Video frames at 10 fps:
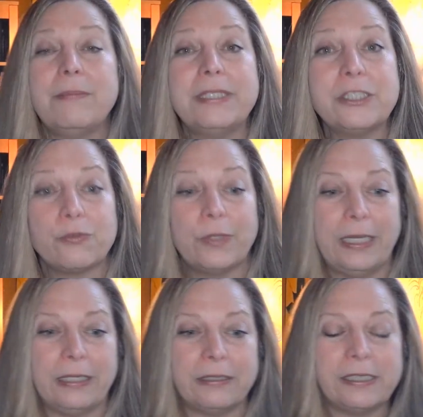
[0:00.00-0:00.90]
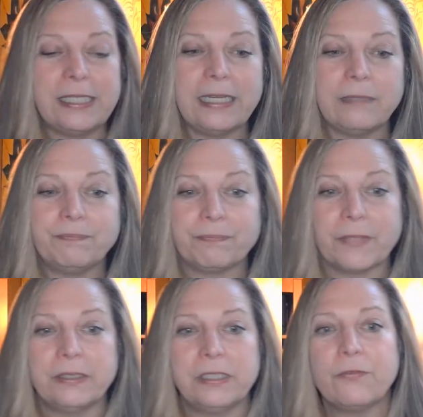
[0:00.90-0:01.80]
mystery and seeing
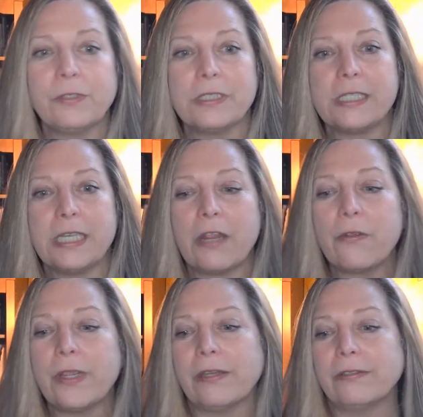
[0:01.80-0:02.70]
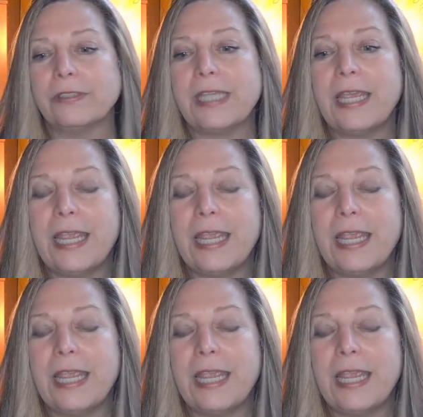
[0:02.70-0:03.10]
different scenarios.